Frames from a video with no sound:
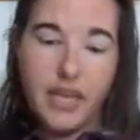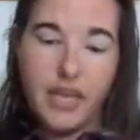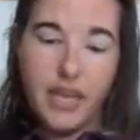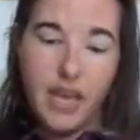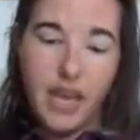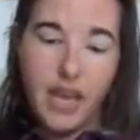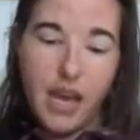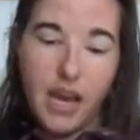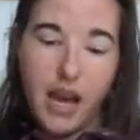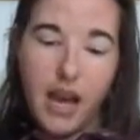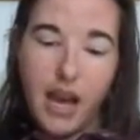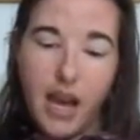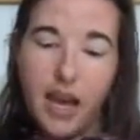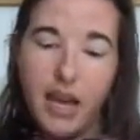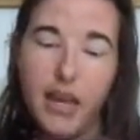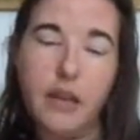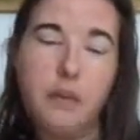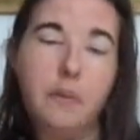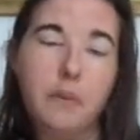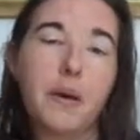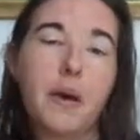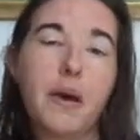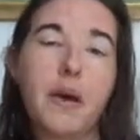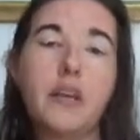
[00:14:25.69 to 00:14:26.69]
There are
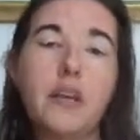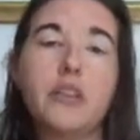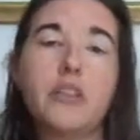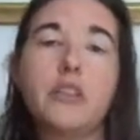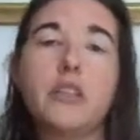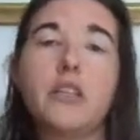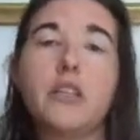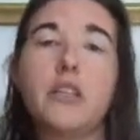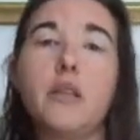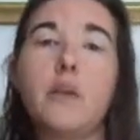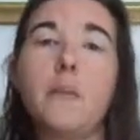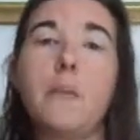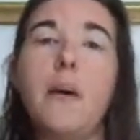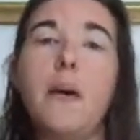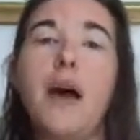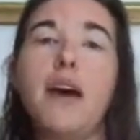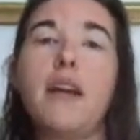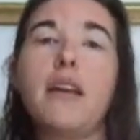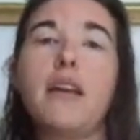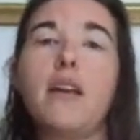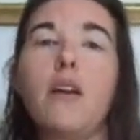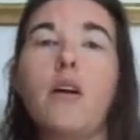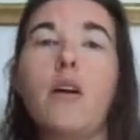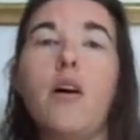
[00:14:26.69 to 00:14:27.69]
8 pages to the
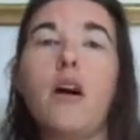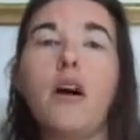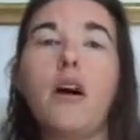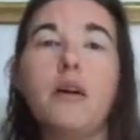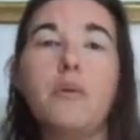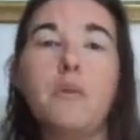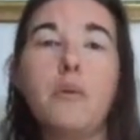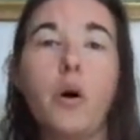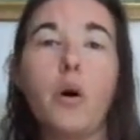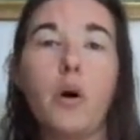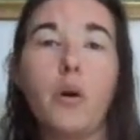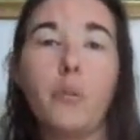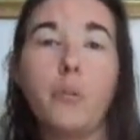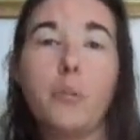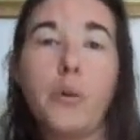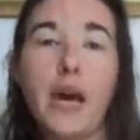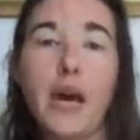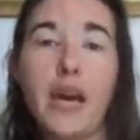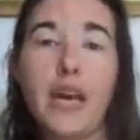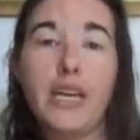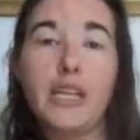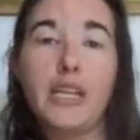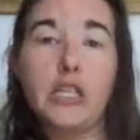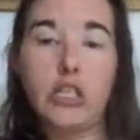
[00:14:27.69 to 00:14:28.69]
pattern. I am on
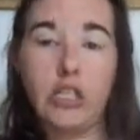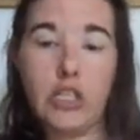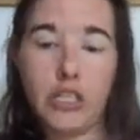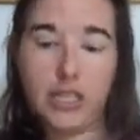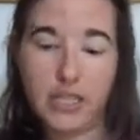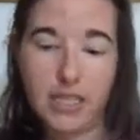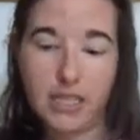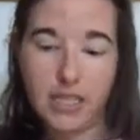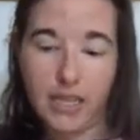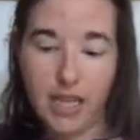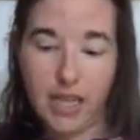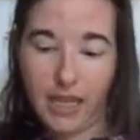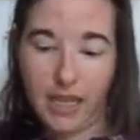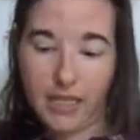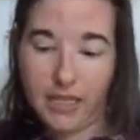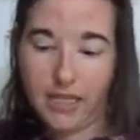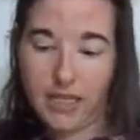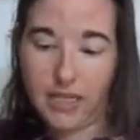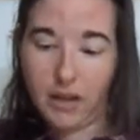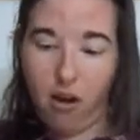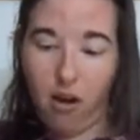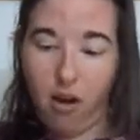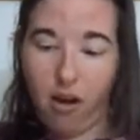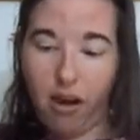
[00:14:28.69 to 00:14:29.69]
page
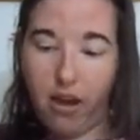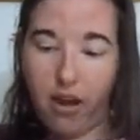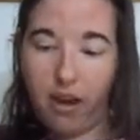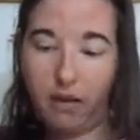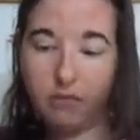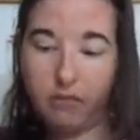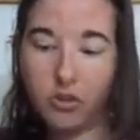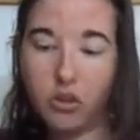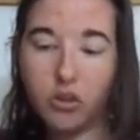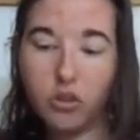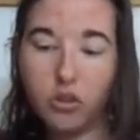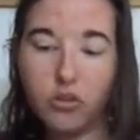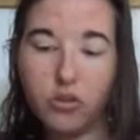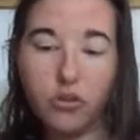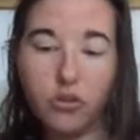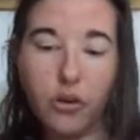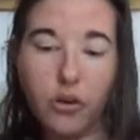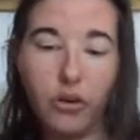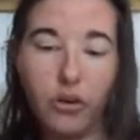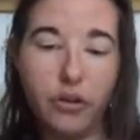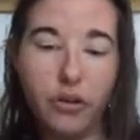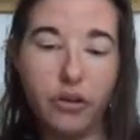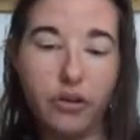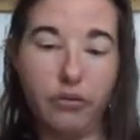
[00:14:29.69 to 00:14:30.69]
6. I am
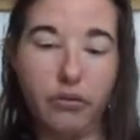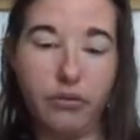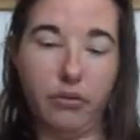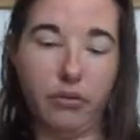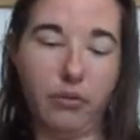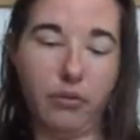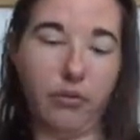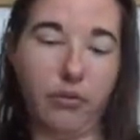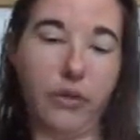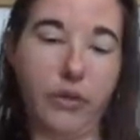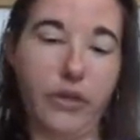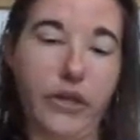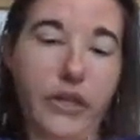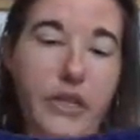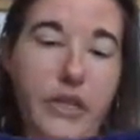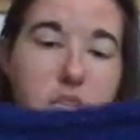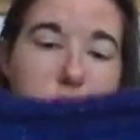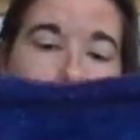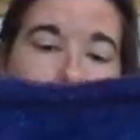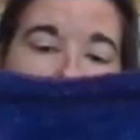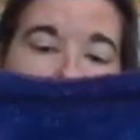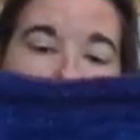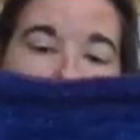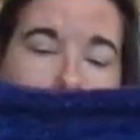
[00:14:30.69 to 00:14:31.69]
so thrilled with
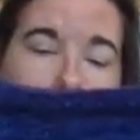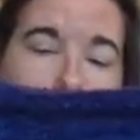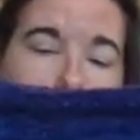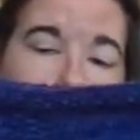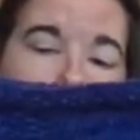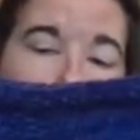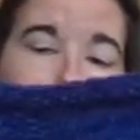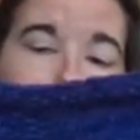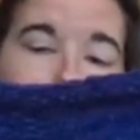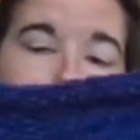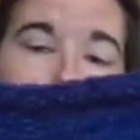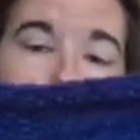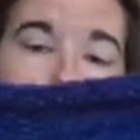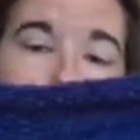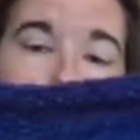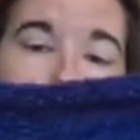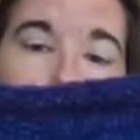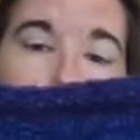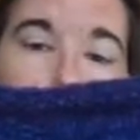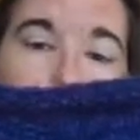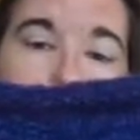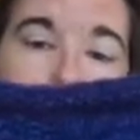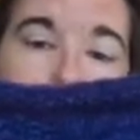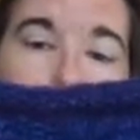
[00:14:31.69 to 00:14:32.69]
this. I am
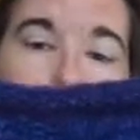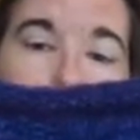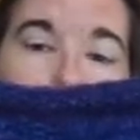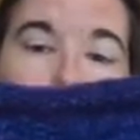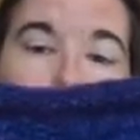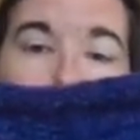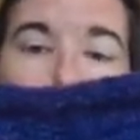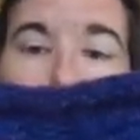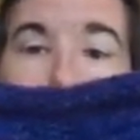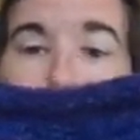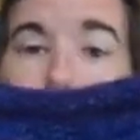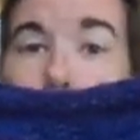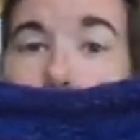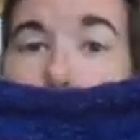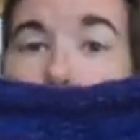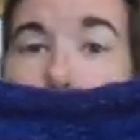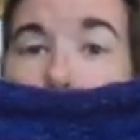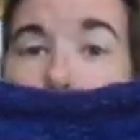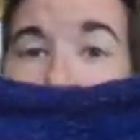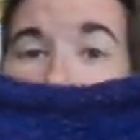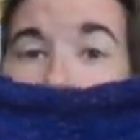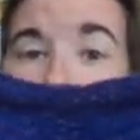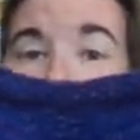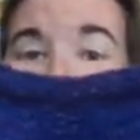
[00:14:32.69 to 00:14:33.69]
using
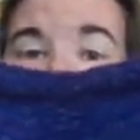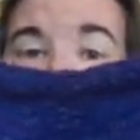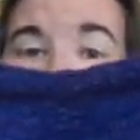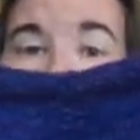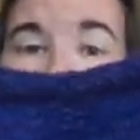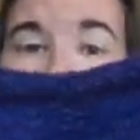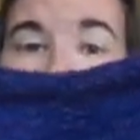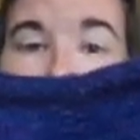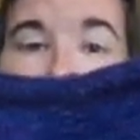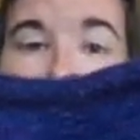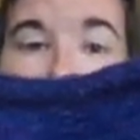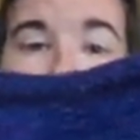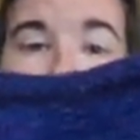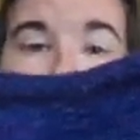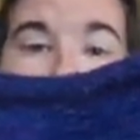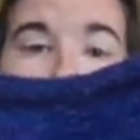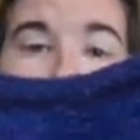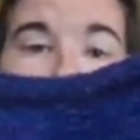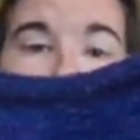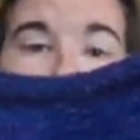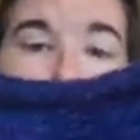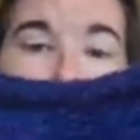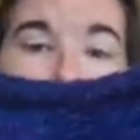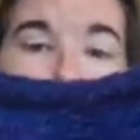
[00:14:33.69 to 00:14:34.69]
Whale Road in
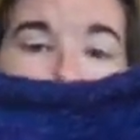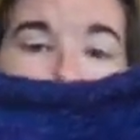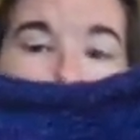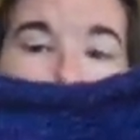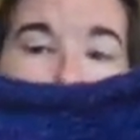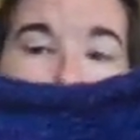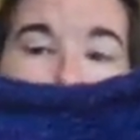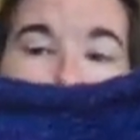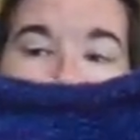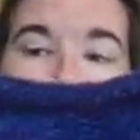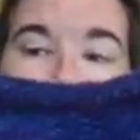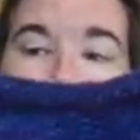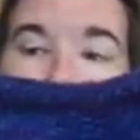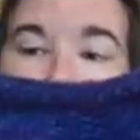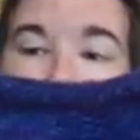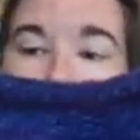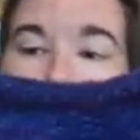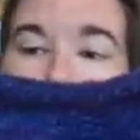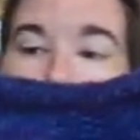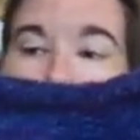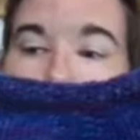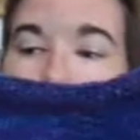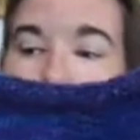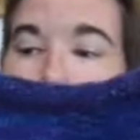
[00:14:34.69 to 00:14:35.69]
Malabrigo
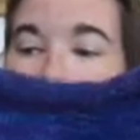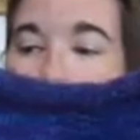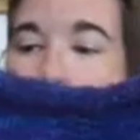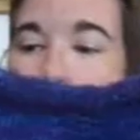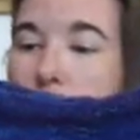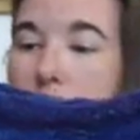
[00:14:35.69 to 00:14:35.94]
Rio.